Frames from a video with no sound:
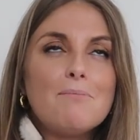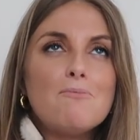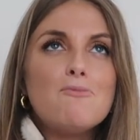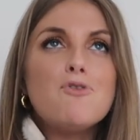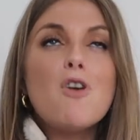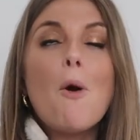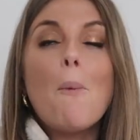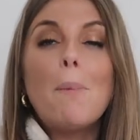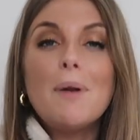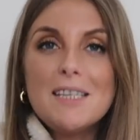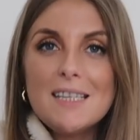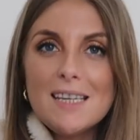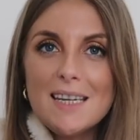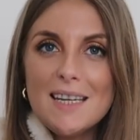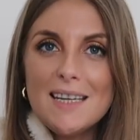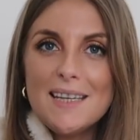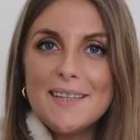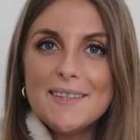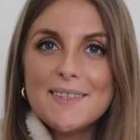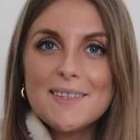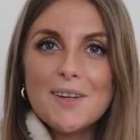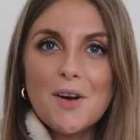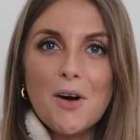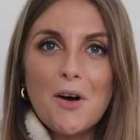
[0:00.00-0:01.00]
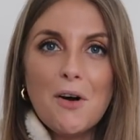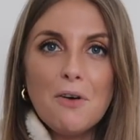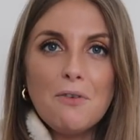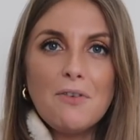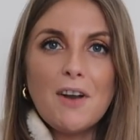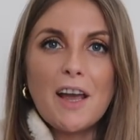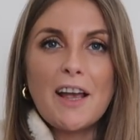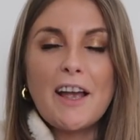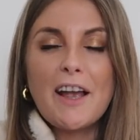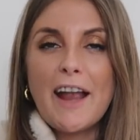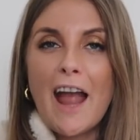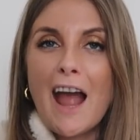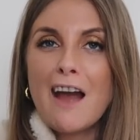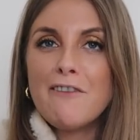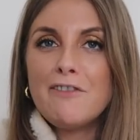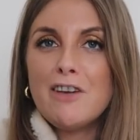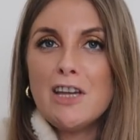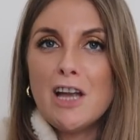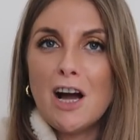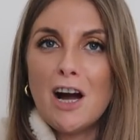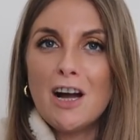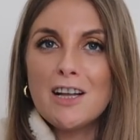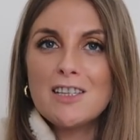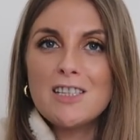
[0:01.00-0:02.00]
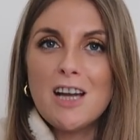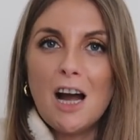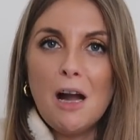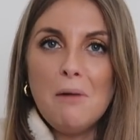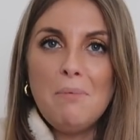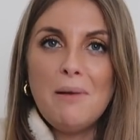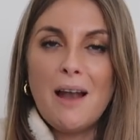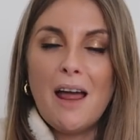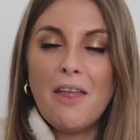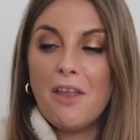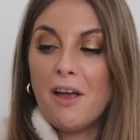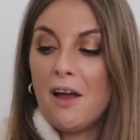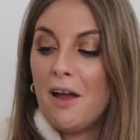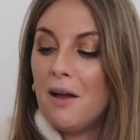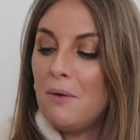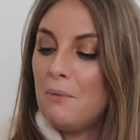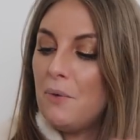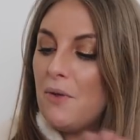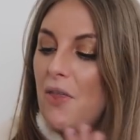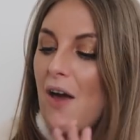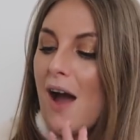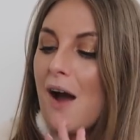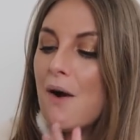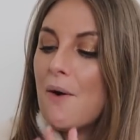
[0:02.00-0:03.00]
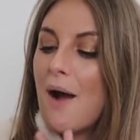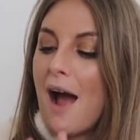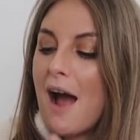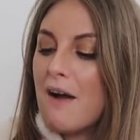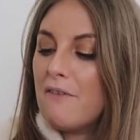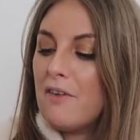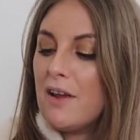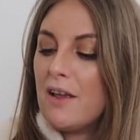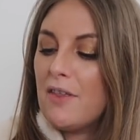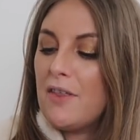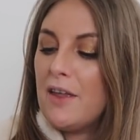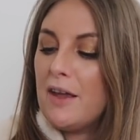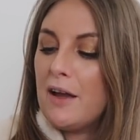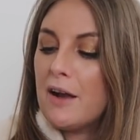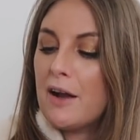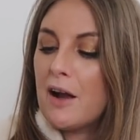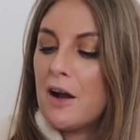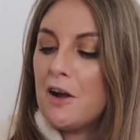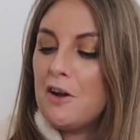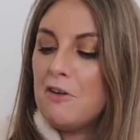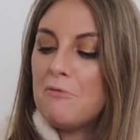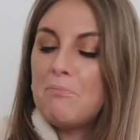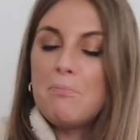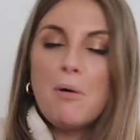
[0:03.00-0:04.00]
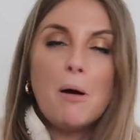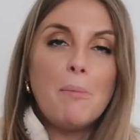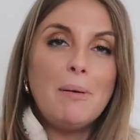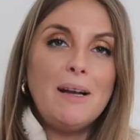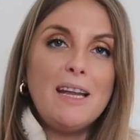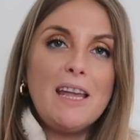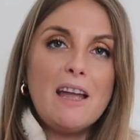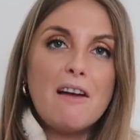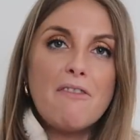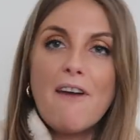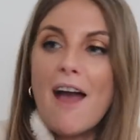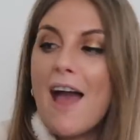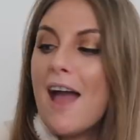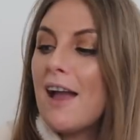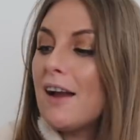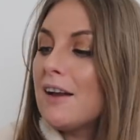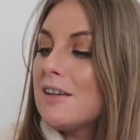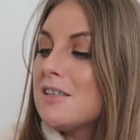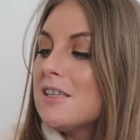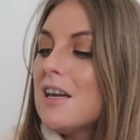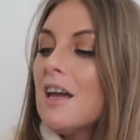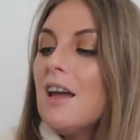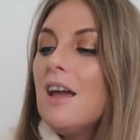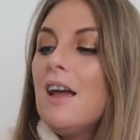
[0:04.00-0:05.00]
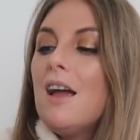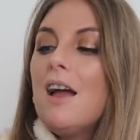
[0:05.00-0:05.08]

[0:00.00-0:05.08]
properties of like a caviar type leather without having the kind of bobbly effect,